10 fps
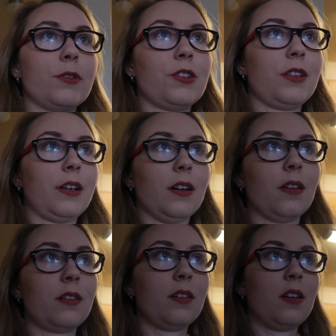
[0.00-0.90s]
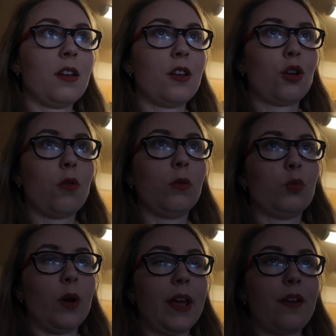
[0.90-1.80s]
It was just like a
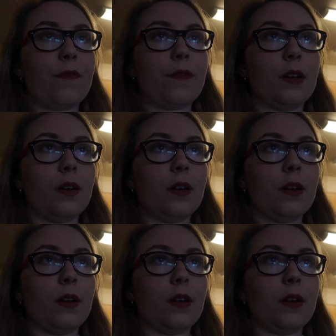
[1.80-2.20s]
cold wave.